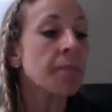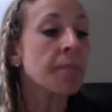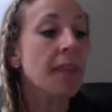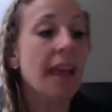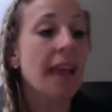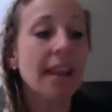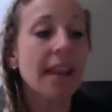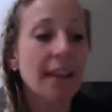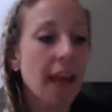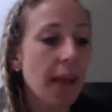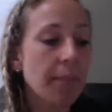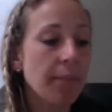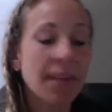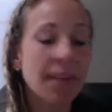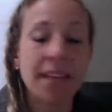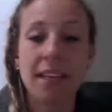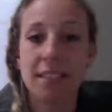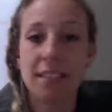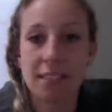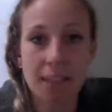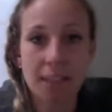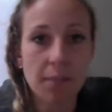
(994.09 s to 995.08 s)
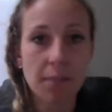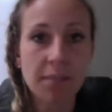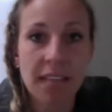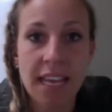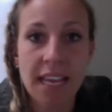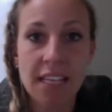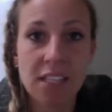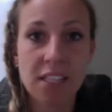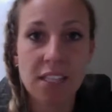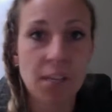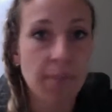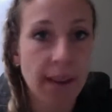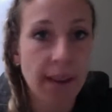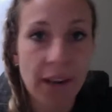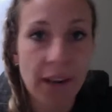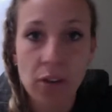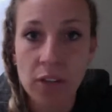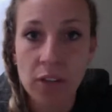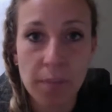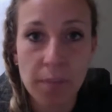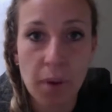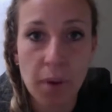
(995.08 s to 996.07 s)
And I mean, some days you might
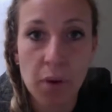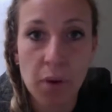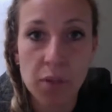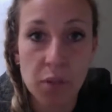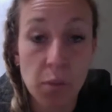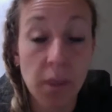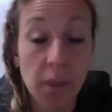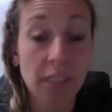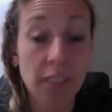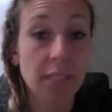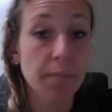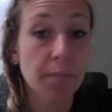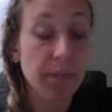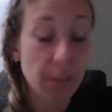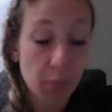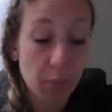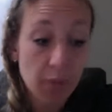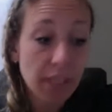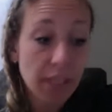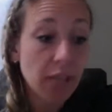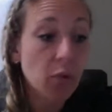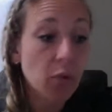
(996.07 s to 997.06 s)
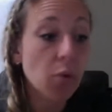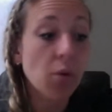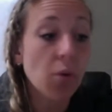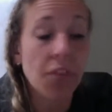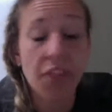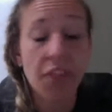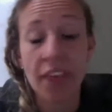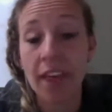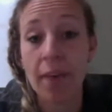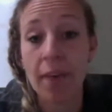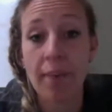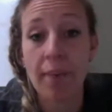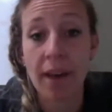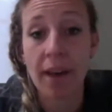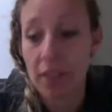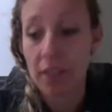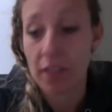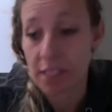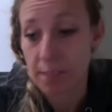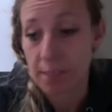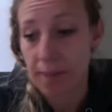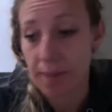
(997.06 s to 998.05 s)
only post once, but the really cool thing about
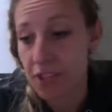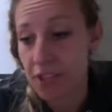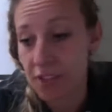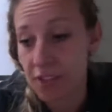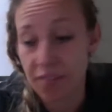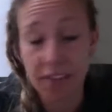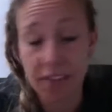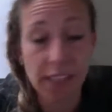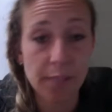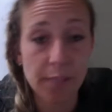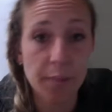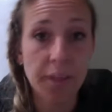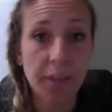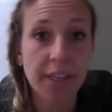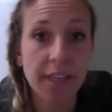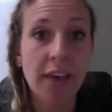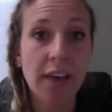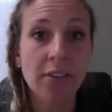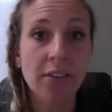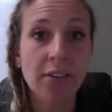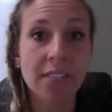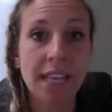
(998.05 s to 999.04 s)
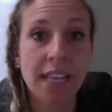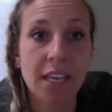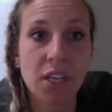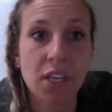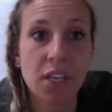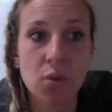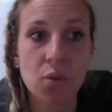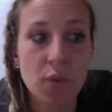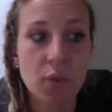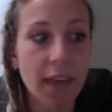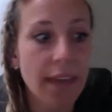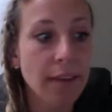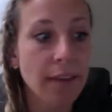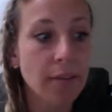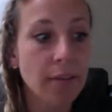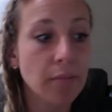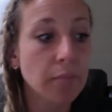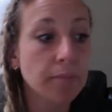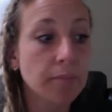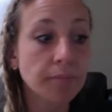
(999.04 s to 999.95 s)
especially Facebook now is like you can